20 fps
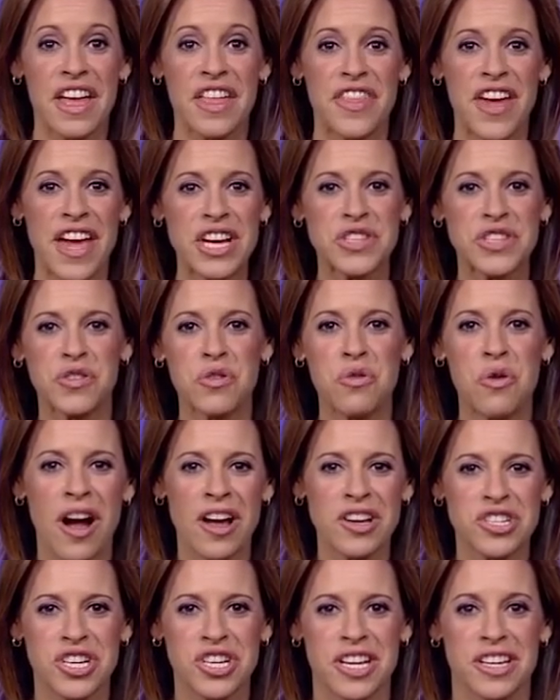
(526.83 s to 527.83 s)
Thanks for
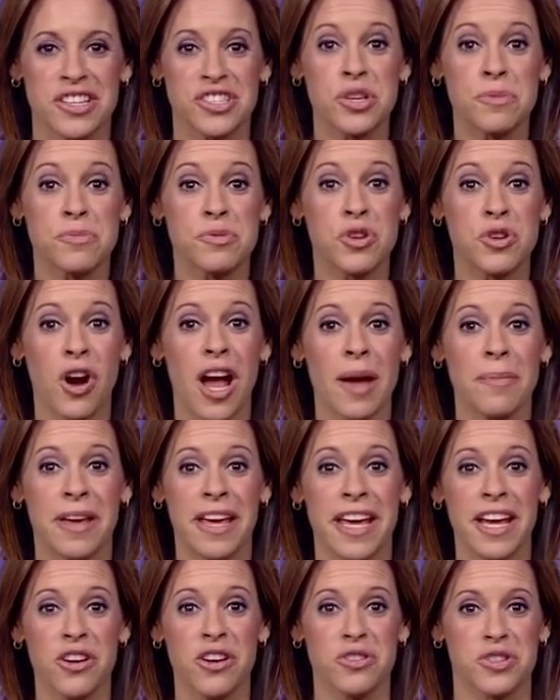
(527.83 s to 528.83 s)
watching. Subscribe
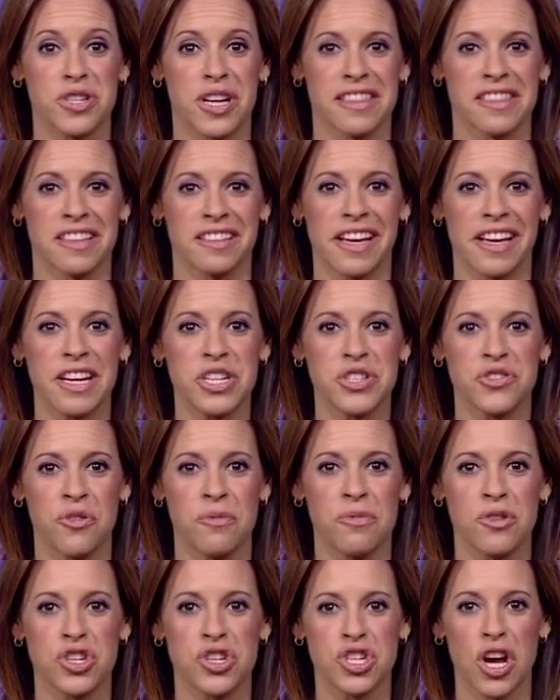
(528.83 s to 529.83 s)
here to get the latest
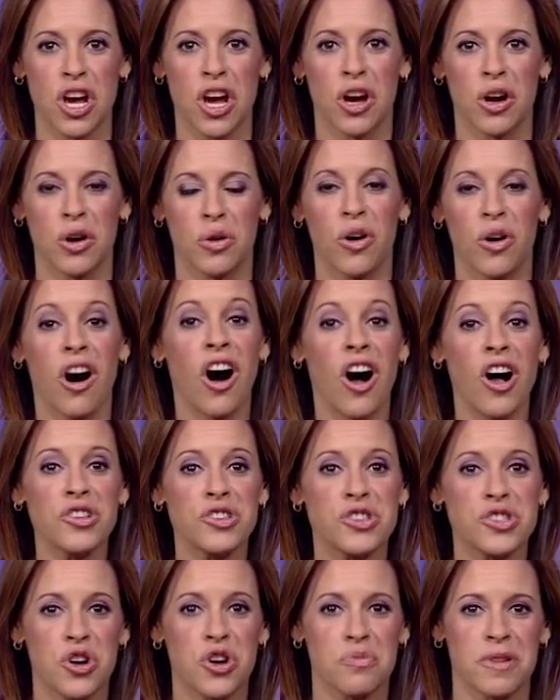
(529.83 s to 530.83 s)
from the show.
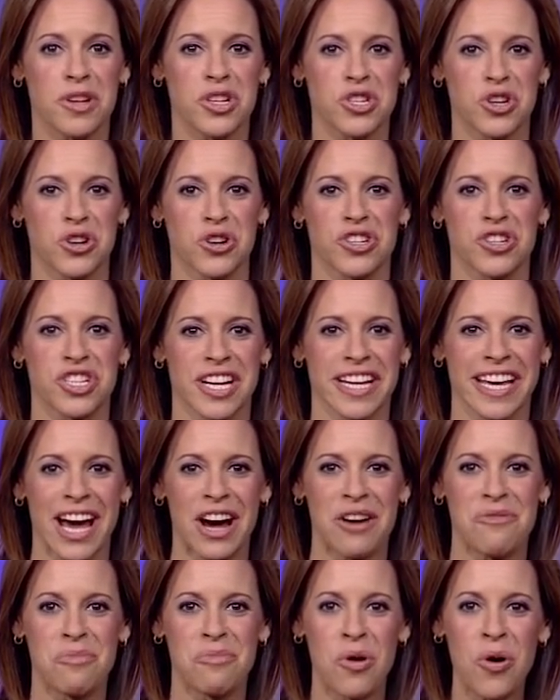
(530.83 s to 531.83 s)
Also, be sure to check
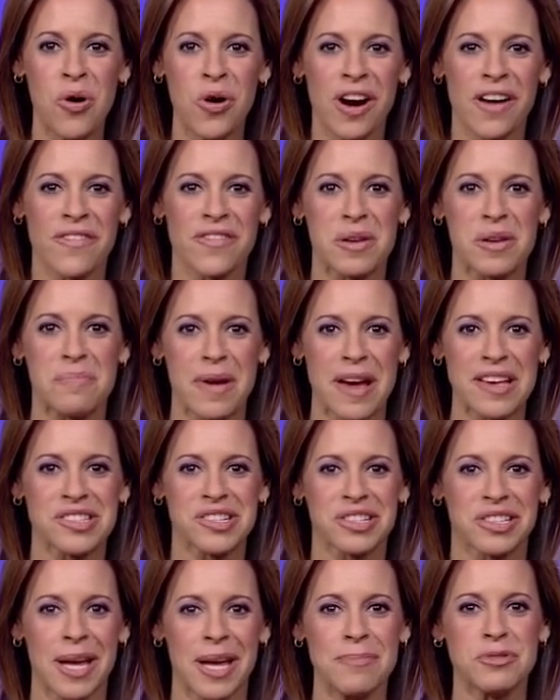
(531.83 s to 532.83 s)
out more of the
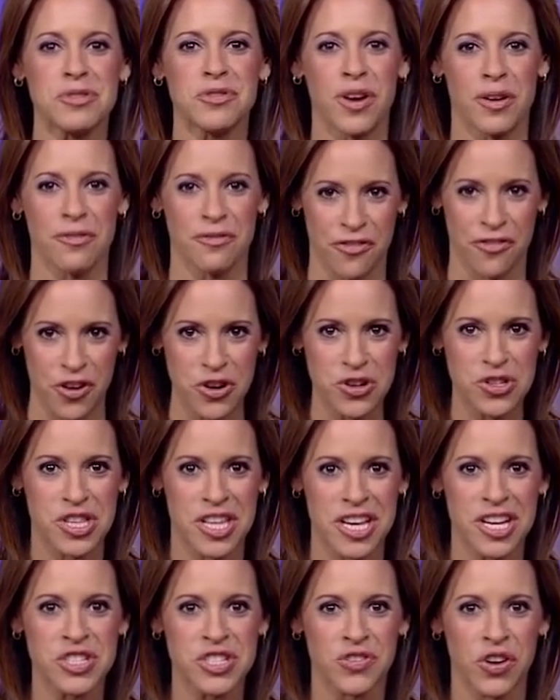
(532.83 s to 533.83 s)
best clips from First
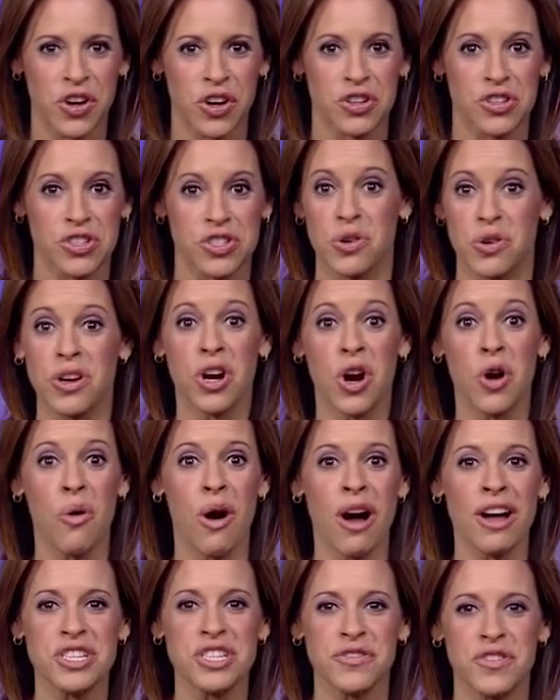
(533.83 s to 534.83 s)
Things First, or go
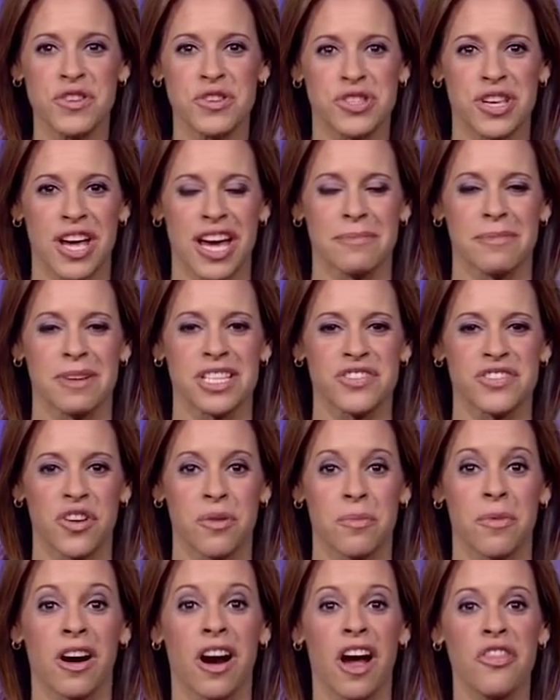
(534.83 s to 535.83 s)
watch a few segments
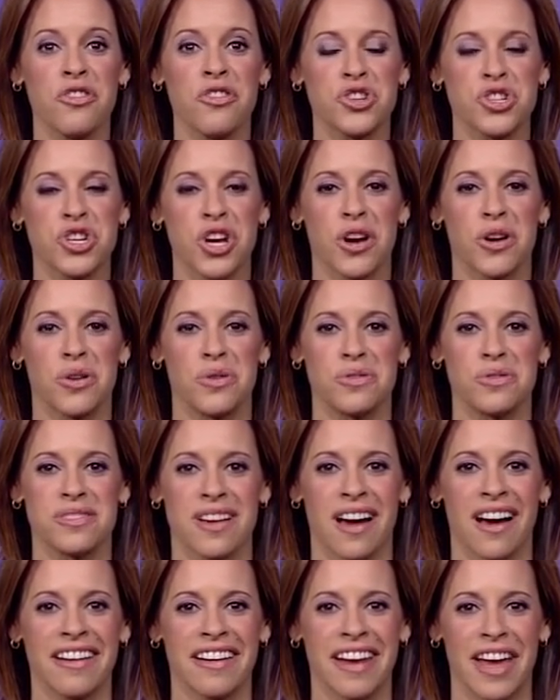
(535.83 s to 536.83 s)
from our other shows
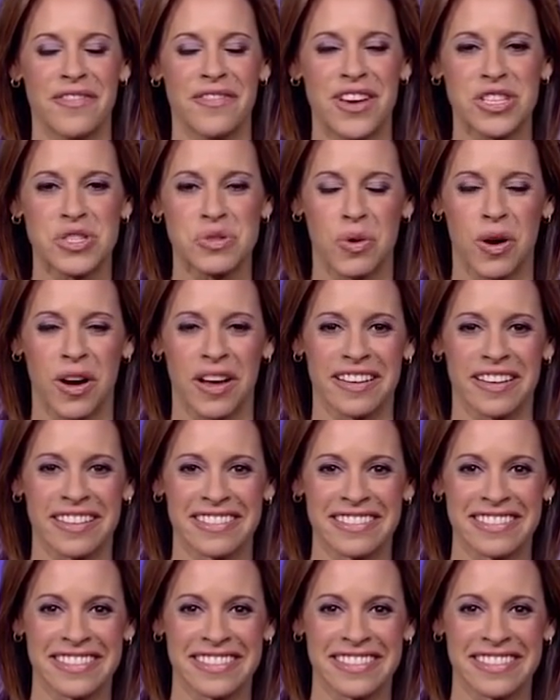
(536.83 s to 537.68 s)
on F S one.